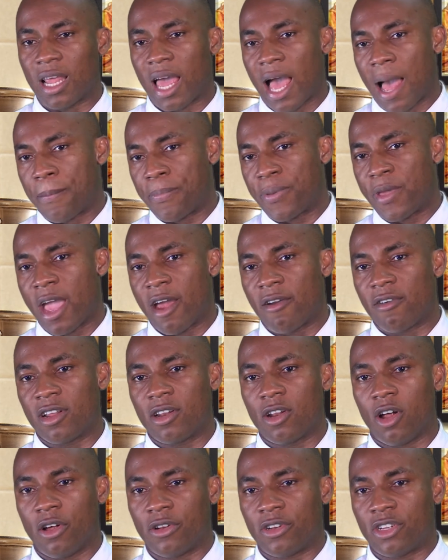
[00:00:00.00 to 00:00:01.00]

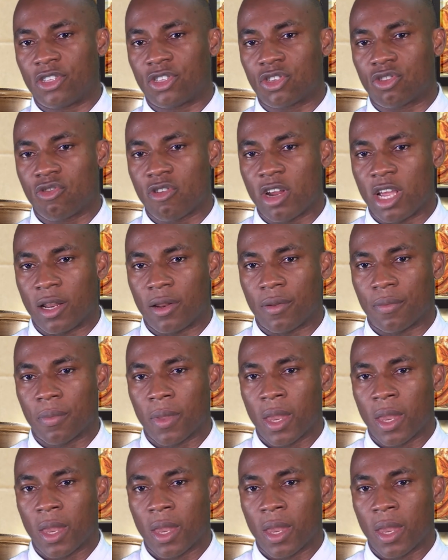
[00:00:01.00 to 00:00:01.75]
appearing on the screen.